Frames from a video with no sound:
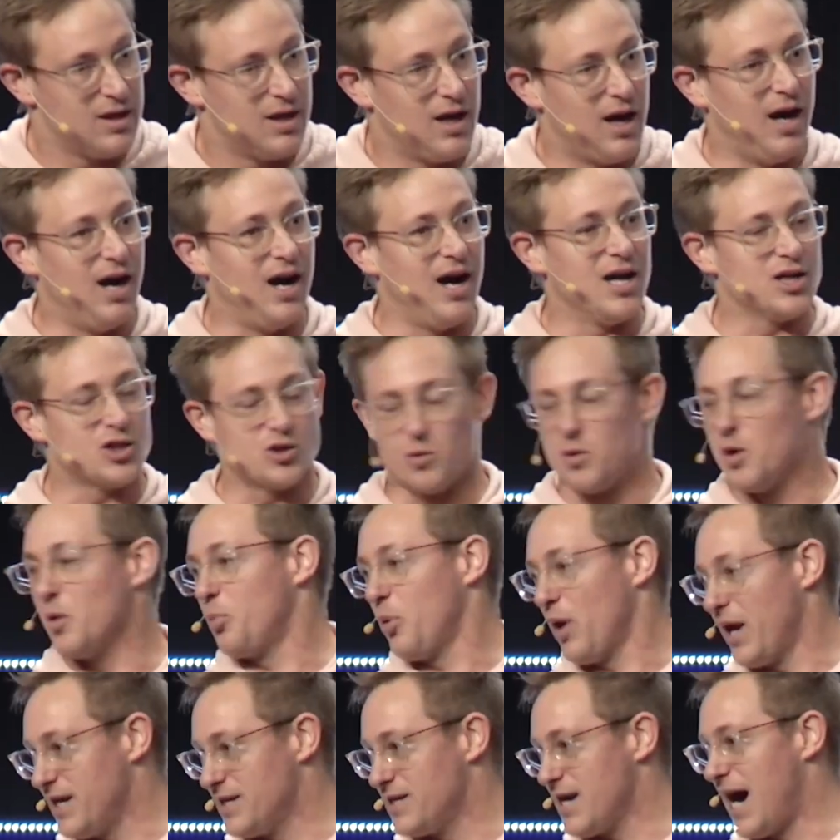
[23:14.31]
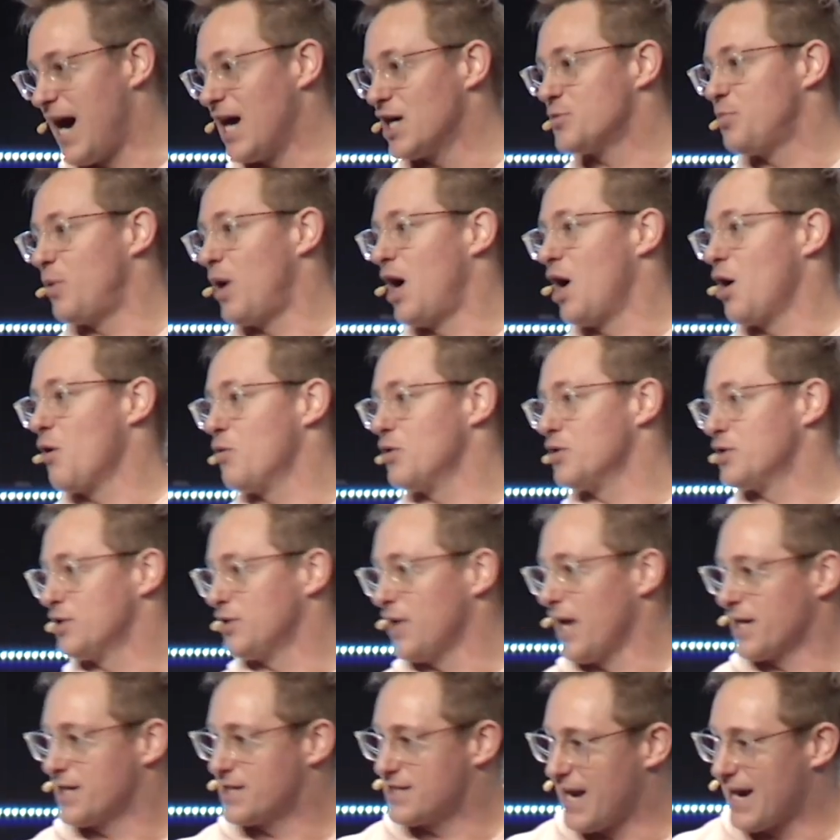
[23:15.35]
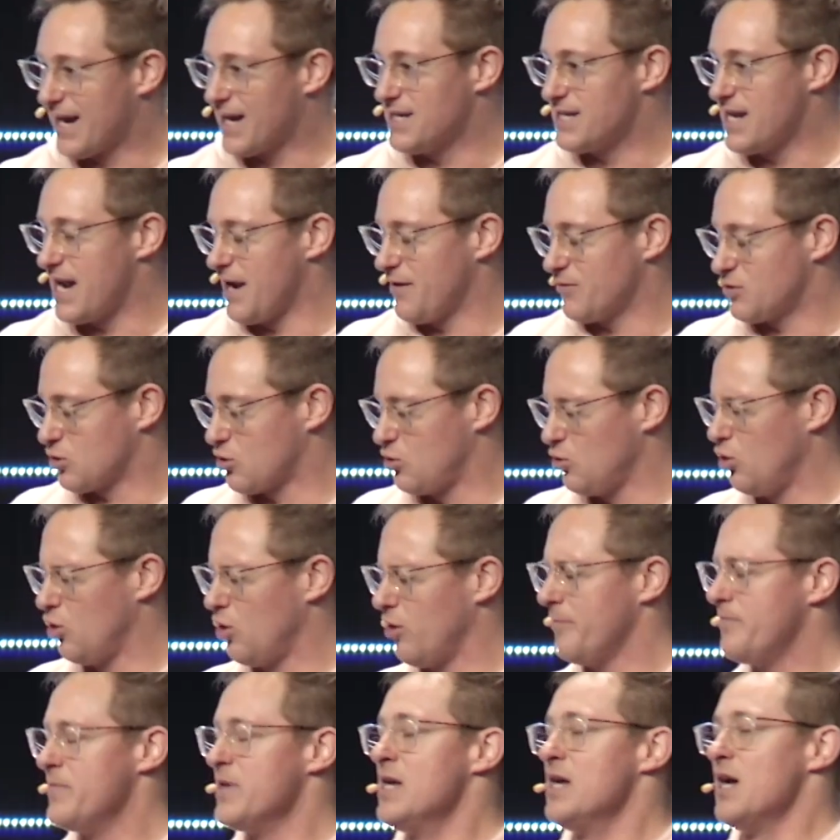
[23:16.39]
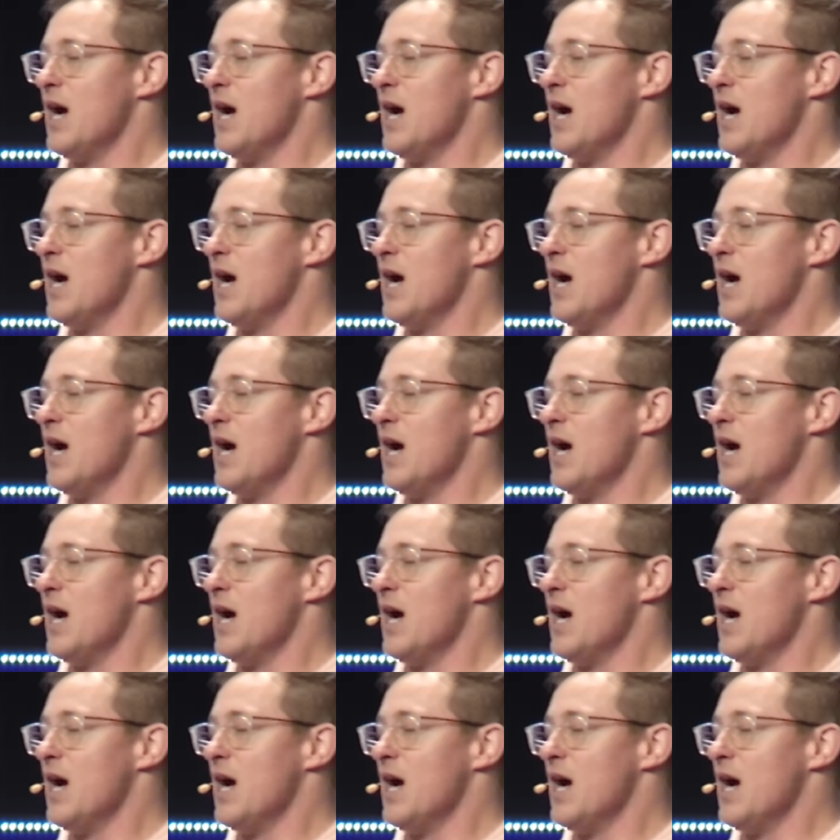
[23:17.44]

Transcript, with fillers: Uh, so we were playing dodgeball. It was like second day of school.